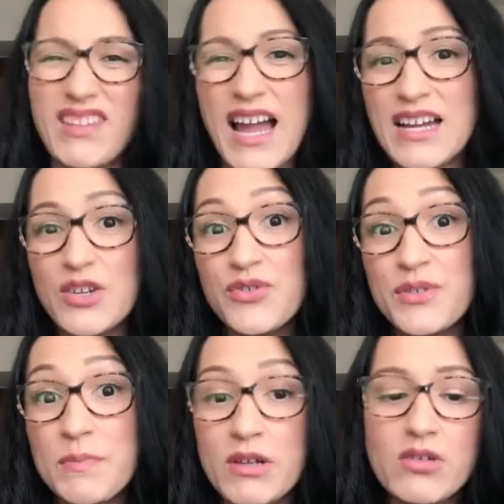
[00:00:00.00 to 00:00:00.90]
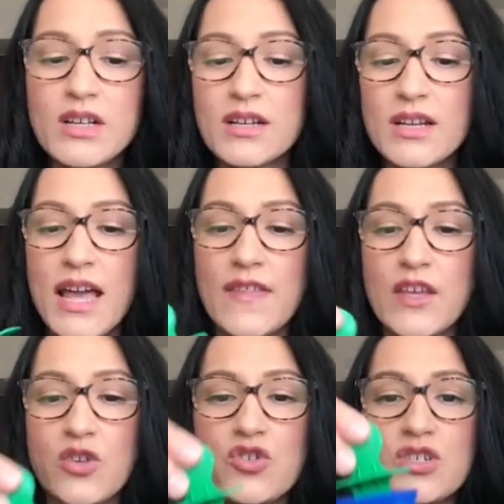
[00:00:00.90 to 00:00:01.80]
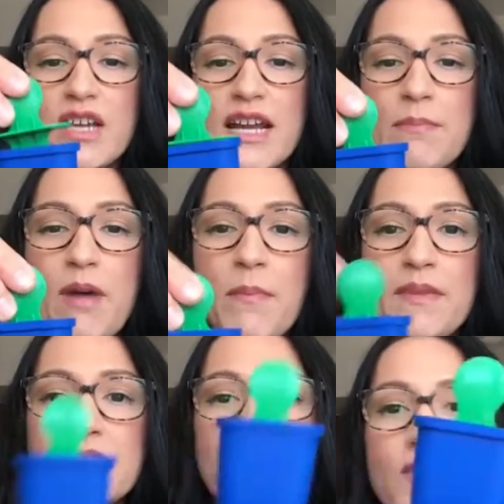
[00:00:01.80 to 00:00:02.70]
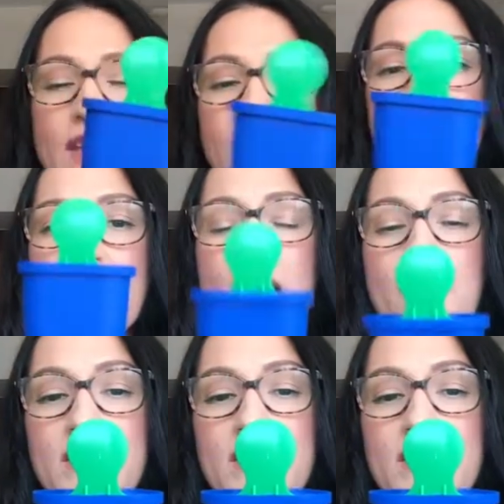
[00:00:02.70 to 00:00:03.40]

I used milk, and then you just kind of pop this little thing. They come in